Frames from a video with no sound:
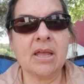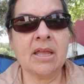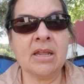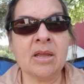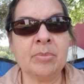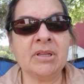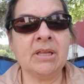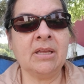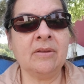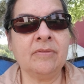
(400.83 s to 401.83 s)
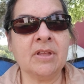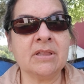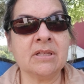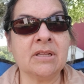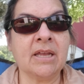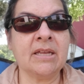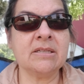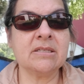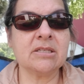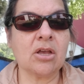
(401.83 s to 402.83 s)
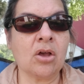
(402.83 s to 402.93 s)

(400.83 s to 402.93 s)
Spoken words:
and I believe that the lights